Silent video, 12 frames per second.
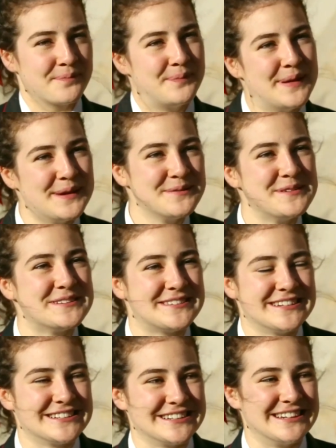Being a
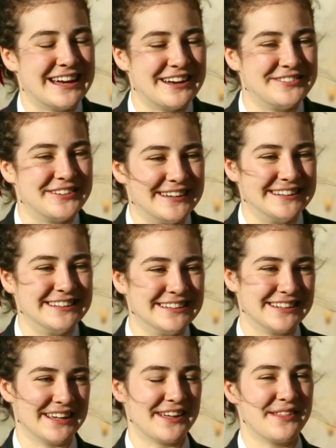musician, I find